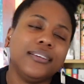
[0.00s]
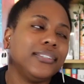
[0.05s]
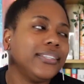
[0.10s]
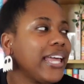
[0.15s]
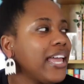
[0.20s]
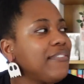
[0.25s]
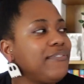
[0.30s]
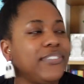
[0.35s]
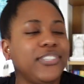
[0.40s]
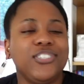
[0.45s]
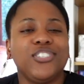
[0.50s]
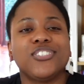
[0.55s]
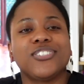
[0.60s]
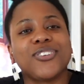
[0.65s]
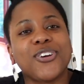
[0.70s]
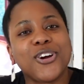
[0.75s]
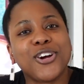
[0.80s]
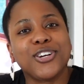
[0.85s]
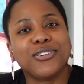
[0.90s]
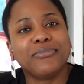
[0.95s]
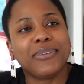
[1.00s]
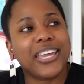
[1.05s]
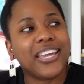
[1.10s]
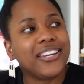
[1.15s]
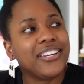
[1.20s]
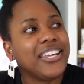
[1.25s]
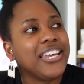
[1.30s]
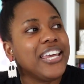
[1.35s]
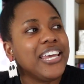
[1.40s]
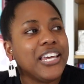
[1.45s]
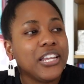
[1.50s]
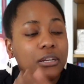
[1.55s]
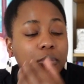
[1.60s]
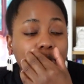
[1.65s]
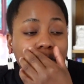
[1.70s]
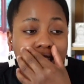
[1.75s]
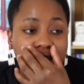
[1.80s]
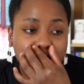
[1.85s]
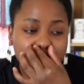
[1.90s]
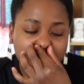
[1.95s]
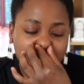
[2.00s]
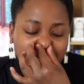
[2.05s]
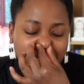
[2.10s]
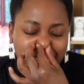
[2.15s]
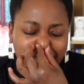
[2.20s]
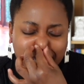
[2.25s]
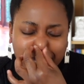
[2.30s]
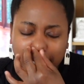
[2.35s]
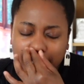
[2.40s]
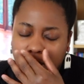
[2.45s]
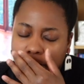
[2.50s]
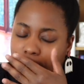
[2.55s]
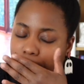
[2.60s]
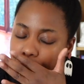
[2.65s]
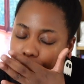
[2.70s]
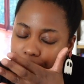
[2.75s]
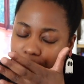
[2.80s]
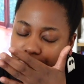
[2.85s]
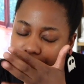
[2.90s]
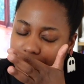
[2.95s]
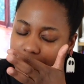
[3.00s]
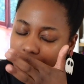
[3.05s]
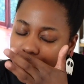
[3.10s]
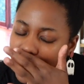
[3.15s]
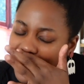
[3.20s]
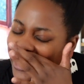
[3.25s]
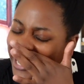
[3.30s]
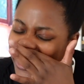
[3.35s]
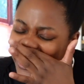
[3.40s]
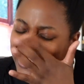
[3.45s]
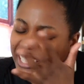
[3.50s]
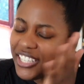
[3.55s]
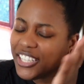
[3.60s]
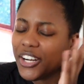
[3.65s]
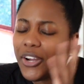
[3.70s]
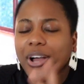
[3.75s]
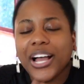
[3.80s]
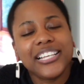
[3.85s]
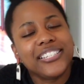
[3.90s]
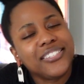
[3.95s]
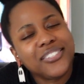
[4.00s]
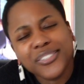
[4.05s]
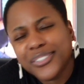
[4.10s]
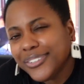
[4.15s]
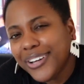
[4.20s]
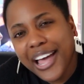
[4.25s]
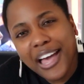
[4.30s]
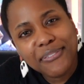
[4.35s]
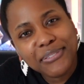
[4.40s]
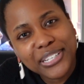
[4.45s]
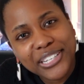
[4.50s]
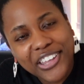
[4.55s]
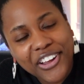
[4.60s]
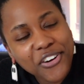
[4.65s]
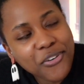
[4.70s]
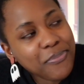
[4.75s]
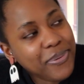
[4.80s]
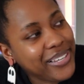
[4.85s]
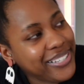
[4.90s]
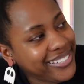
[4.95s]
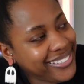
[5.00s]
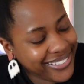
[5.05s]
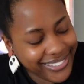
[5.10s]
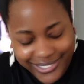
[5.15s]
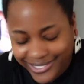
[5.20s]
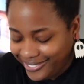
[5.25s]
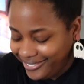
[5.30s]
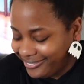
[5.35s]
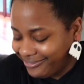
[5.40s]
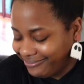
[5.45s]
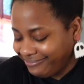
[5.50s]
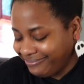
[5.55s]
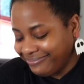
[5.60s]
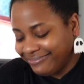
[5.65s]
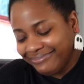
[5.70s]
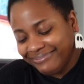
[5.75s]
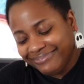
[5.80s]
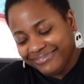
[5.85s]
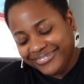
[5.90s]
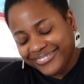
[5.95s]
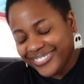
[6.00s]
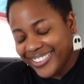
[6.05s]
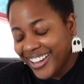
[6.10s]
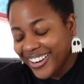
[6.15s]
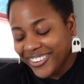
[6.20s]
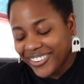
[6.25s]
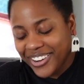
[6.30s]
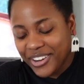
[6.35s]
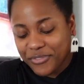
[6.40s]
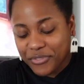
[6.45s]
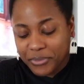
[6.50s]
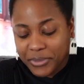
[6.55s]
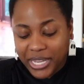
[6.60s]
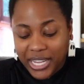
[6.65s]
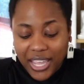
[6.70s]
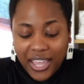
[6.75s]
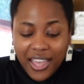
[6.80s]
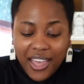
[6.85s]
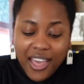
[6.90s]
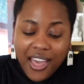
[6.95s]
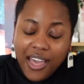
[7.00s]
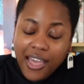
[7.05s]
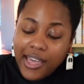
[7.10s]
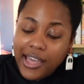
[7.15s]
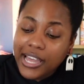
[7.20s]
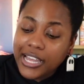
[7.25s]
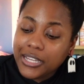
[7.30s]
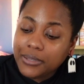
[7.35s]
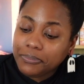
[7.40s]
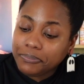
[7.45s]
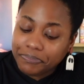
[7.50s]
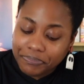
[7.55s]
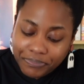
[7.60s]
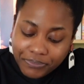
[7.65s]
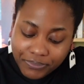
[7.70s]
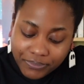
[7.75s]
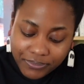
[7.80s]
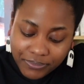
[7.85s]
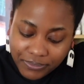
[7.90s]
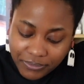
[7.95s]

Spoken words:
Life is just hard, man. Depression sucks. You know, I still don't have a therapist. Not great for me. I